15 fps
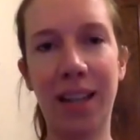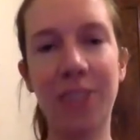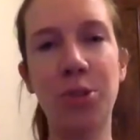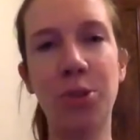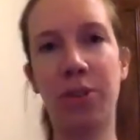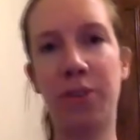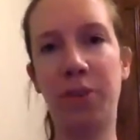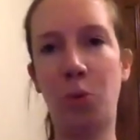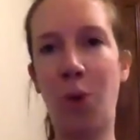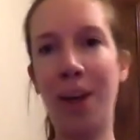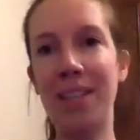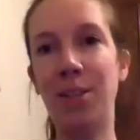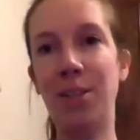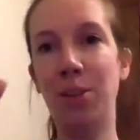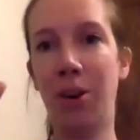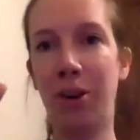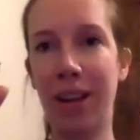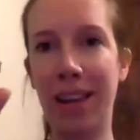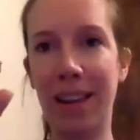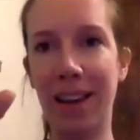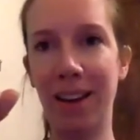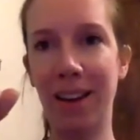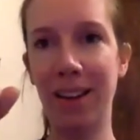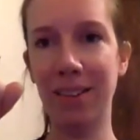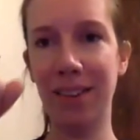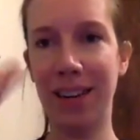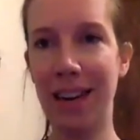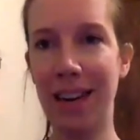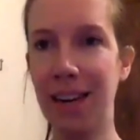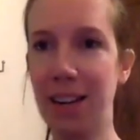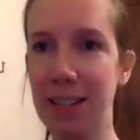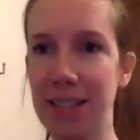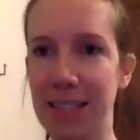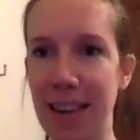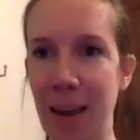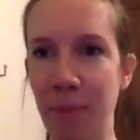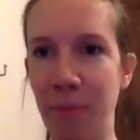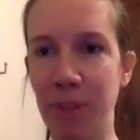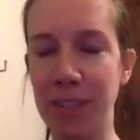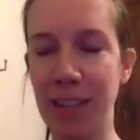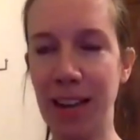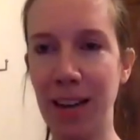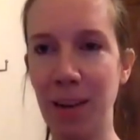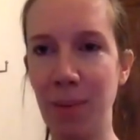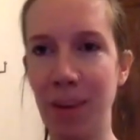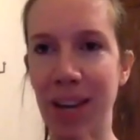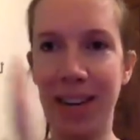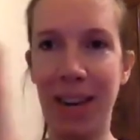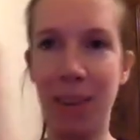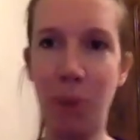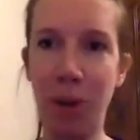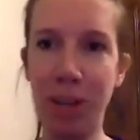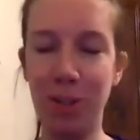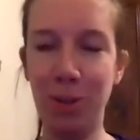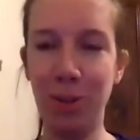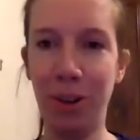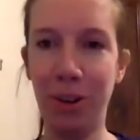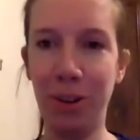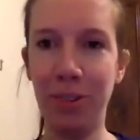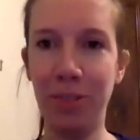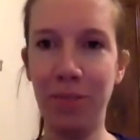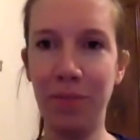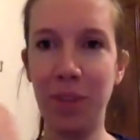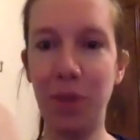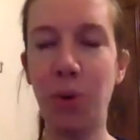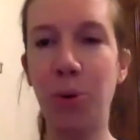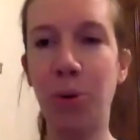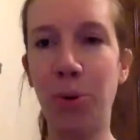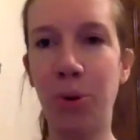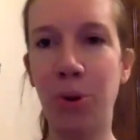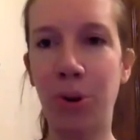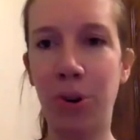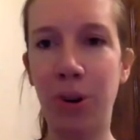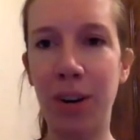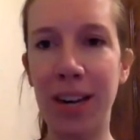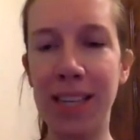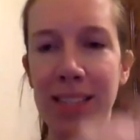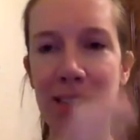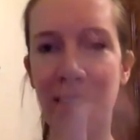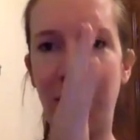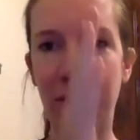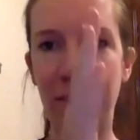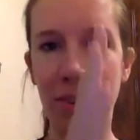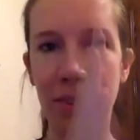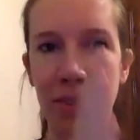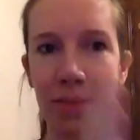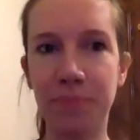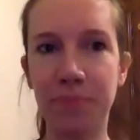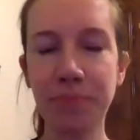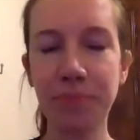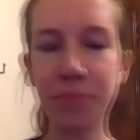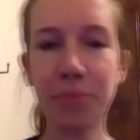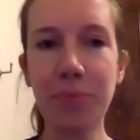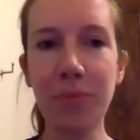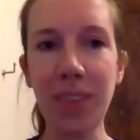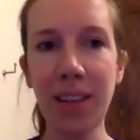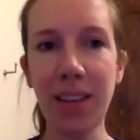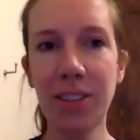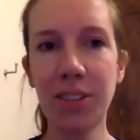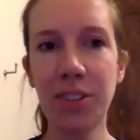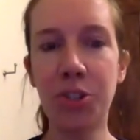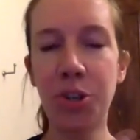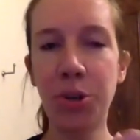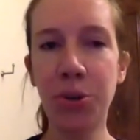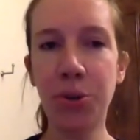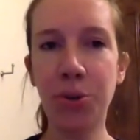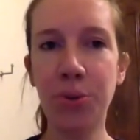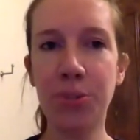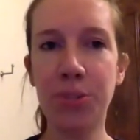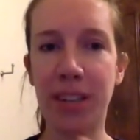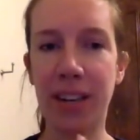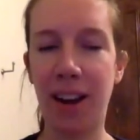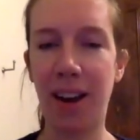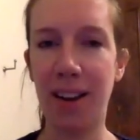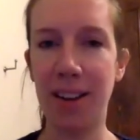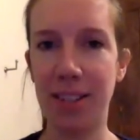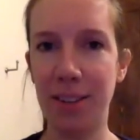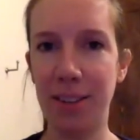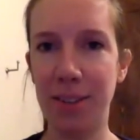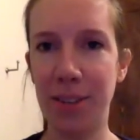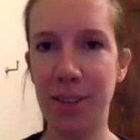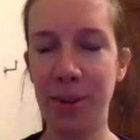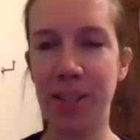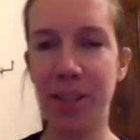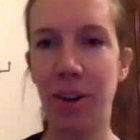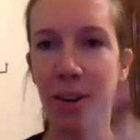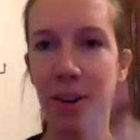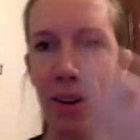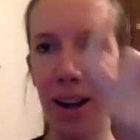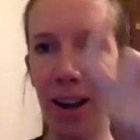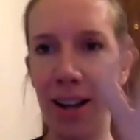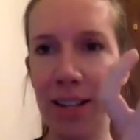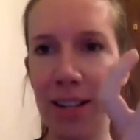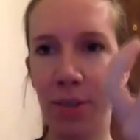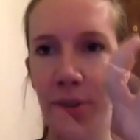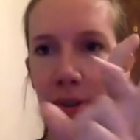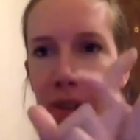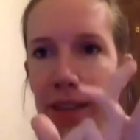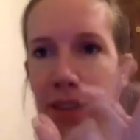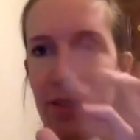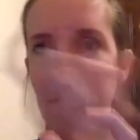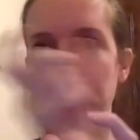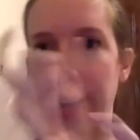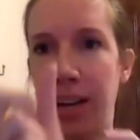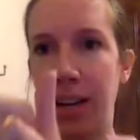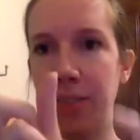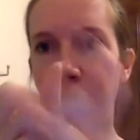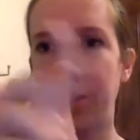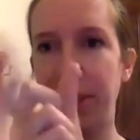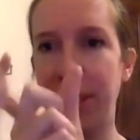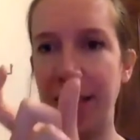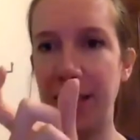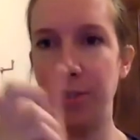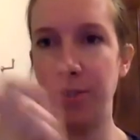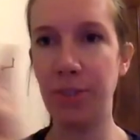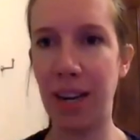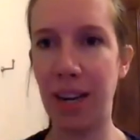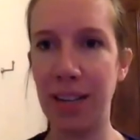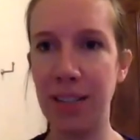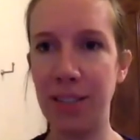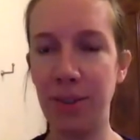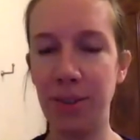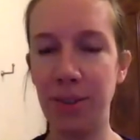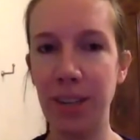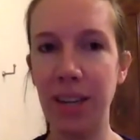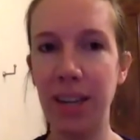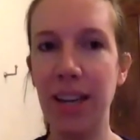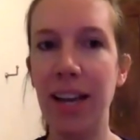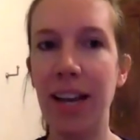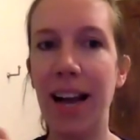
I talk for way too long here and then it cuts to them for a tiny bit and then way too long. Or it's gone too staccato. So it's gone, I talk, they talk, I talk, they talk, I talk.